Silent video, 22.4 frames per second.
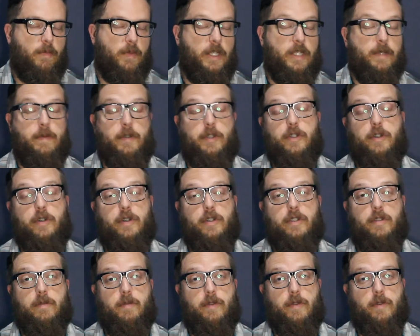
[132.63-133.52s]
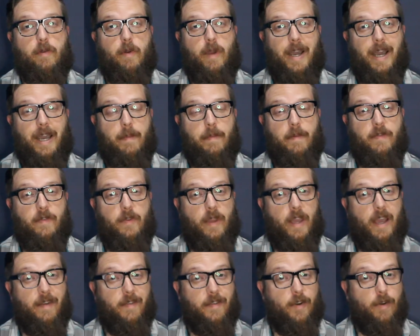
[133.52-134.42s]
Please be sure to subscribe if you
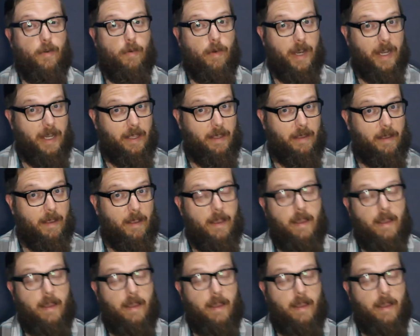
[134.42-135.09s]
haven't already,